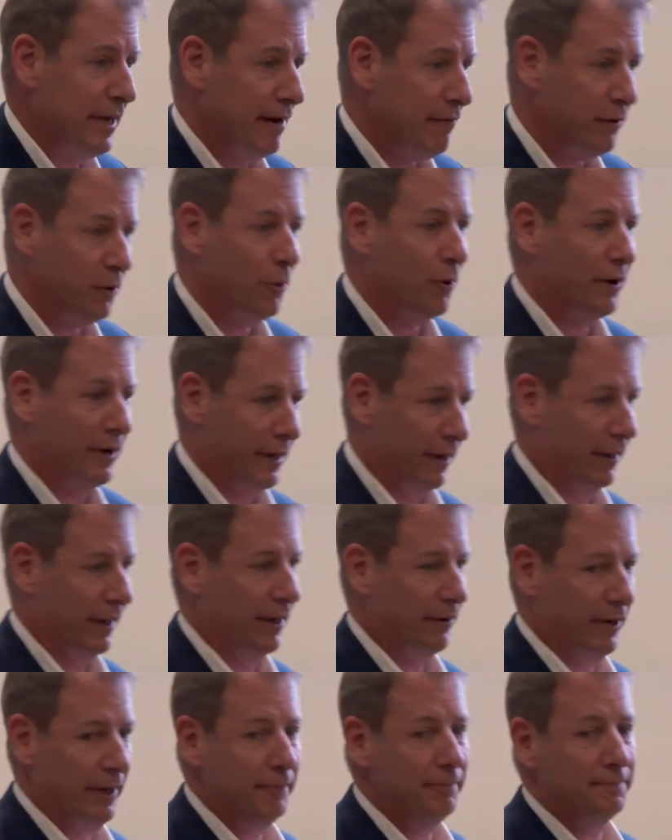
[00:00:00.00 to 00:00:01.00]
everywhere in L
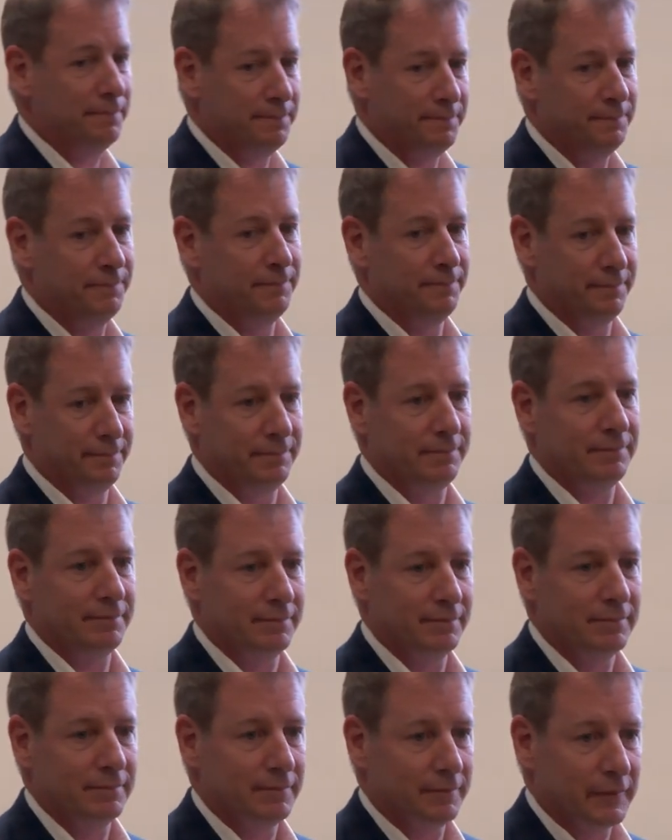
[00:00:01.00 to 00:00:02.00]
A, right?
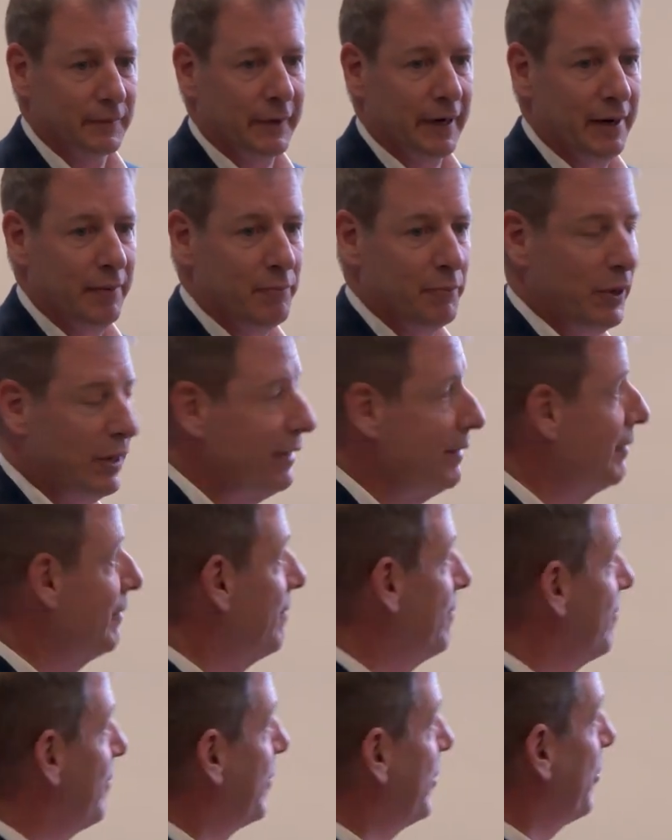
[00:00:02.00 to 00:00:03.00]
Okay, but
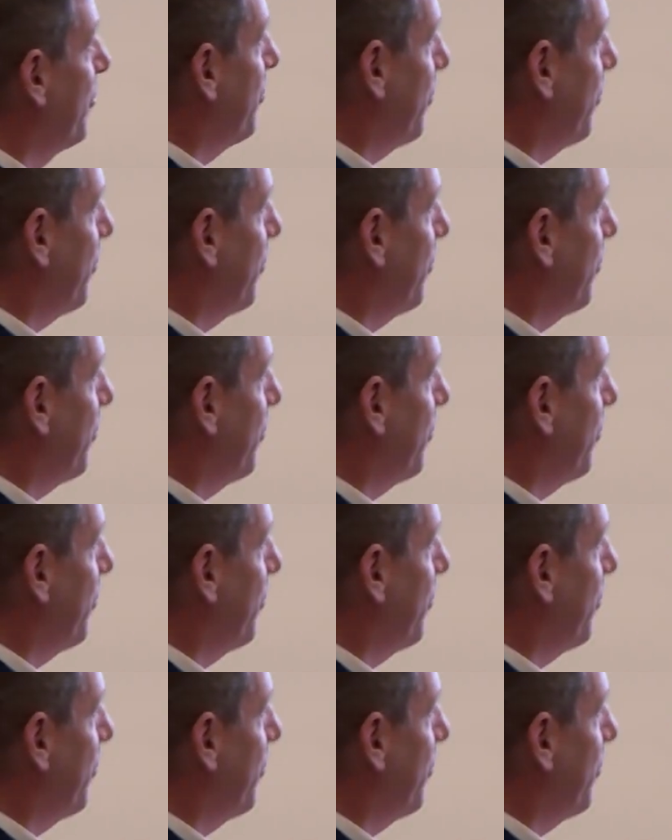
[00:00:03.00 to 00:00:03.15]
the